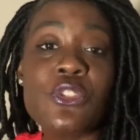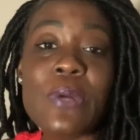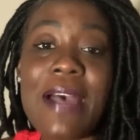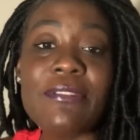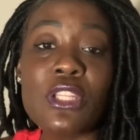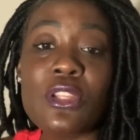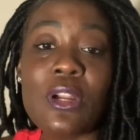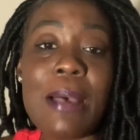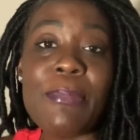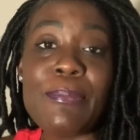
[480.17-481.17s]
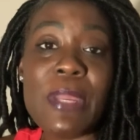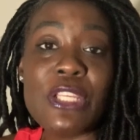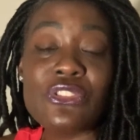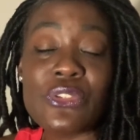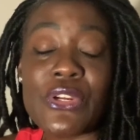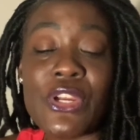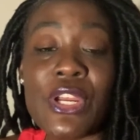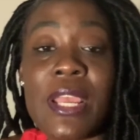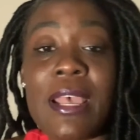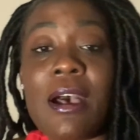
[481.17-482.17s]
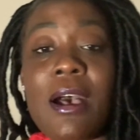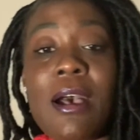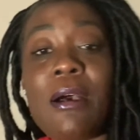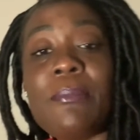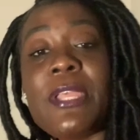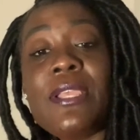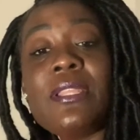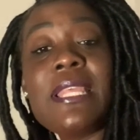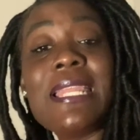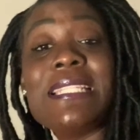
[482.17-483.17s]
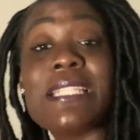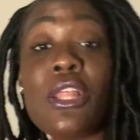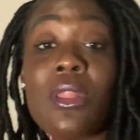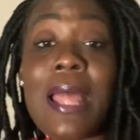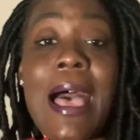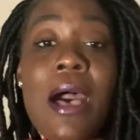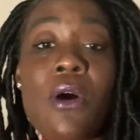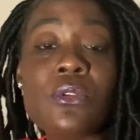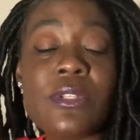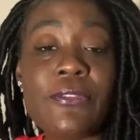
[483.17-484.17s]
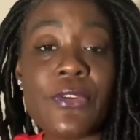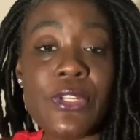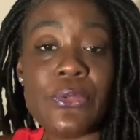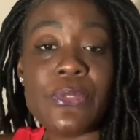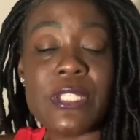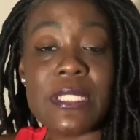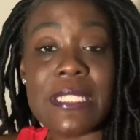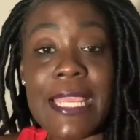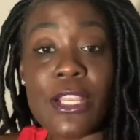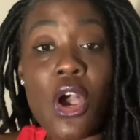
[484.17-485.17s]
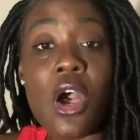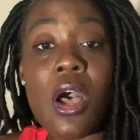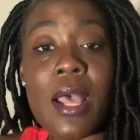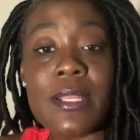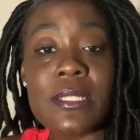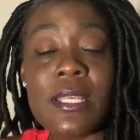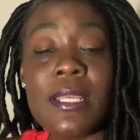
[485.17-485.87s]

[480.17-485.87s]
you will have to look up and make sure that it's allowed for you to take on